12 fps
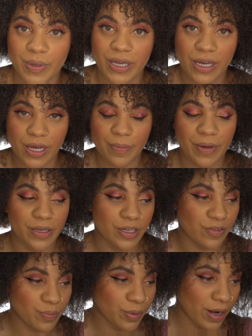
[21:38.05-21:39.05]
pick up
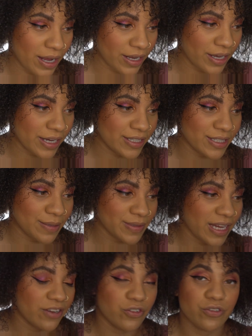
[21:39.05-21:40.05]
enough product. And
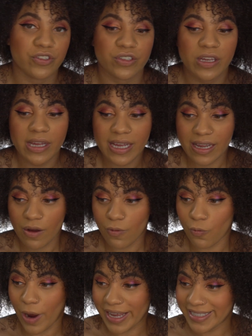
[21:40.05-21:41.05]
sometimes you're just
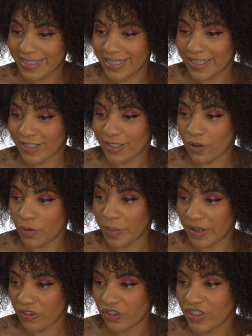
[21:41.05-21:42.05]
wasting so
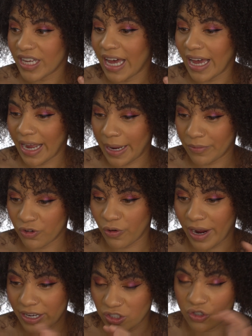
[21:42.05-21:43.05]
much time
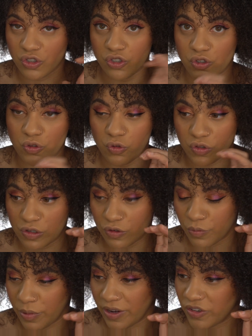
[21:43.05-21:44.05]
trying to use
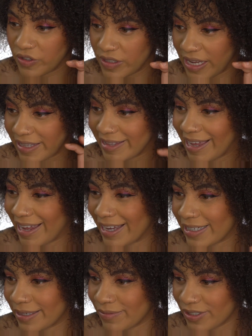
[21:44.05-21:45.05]
little brushes like that.
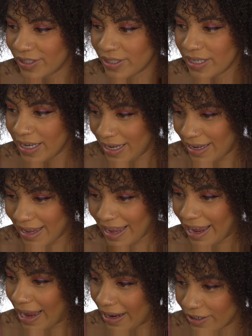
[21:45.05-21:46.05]
And I'm just,
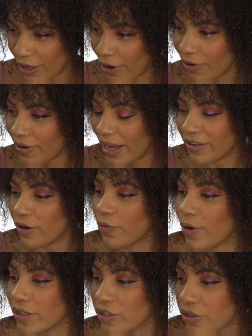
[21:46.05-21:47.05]
no, I don't want